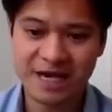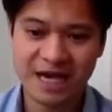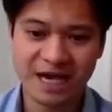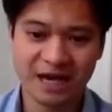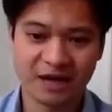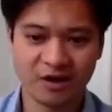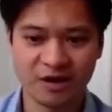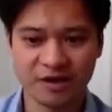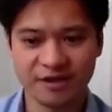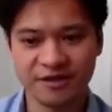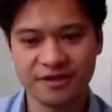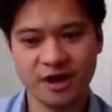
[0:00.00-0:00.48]

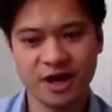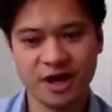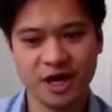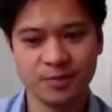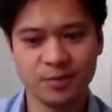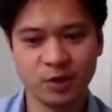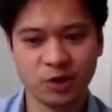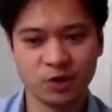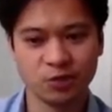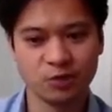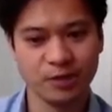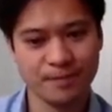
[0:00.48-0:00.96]
and our third
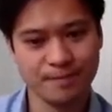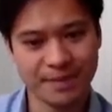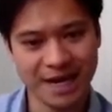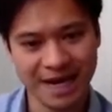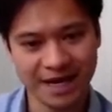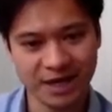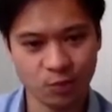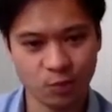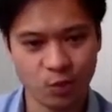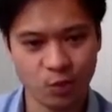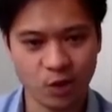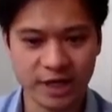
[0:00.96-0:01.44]
model in
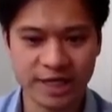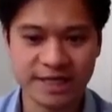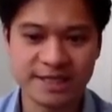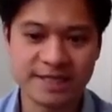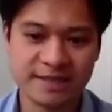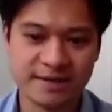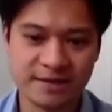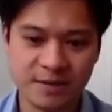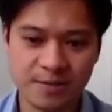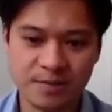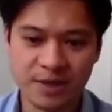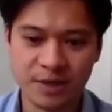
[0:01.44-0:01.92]
black and white
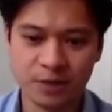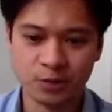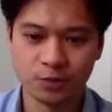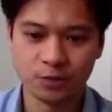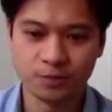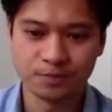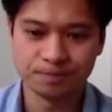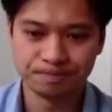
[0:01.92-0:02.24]
in the middle.